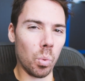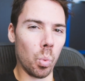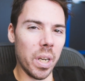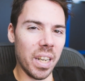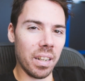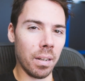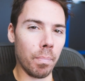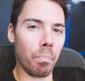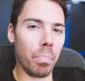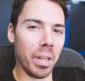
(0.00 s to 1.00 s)
wheat
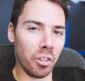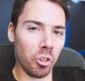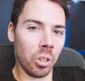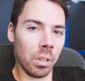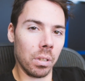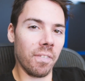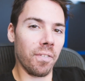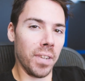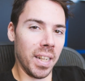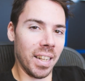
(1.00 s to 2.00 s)
bitch
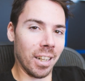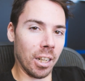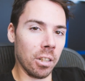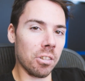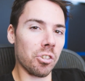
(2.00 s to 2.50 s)
vegan,